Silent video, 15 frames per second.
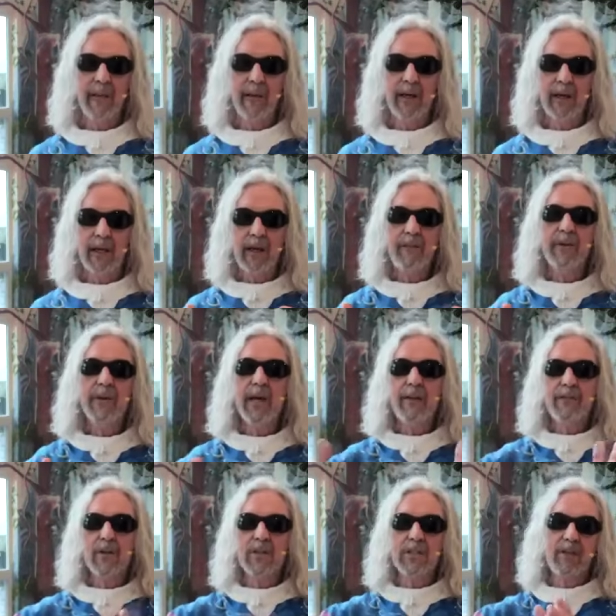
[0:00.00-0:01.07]
even
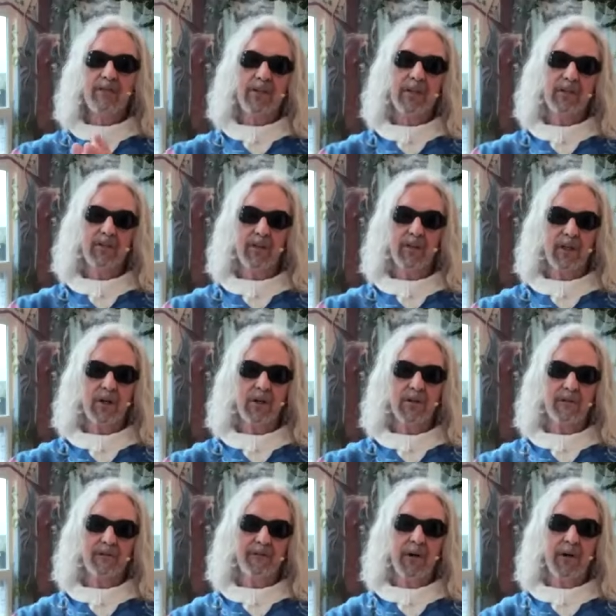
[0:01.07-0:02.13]
after 73 years
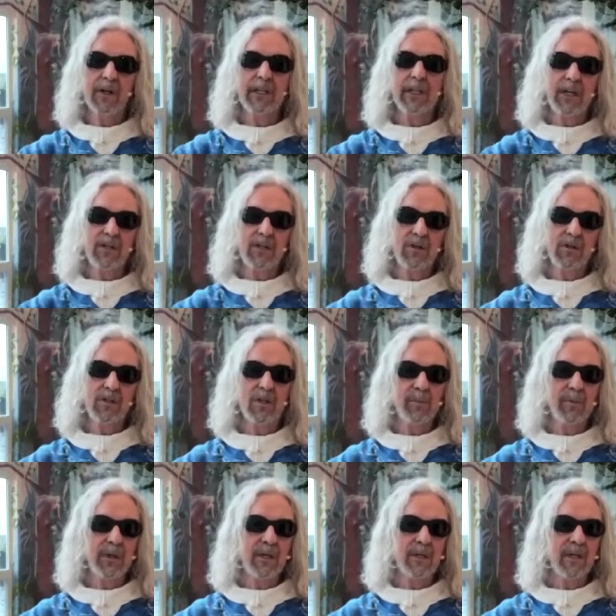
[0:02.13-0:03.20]
and 48 years as a
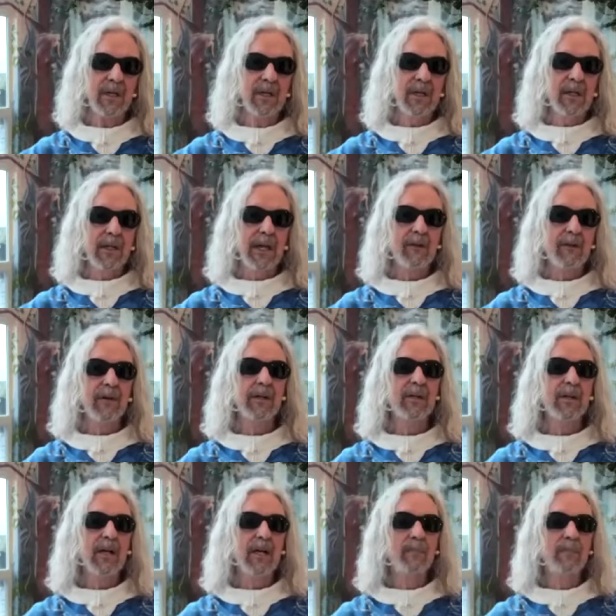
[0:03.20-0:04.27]
priest, every
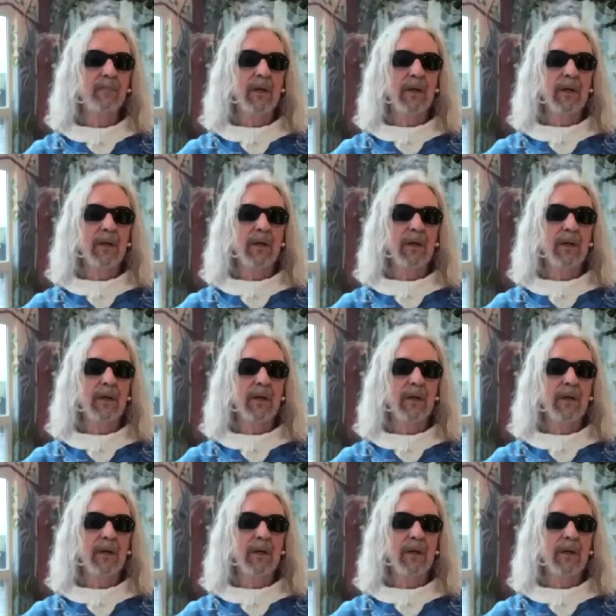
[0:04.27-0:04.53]
time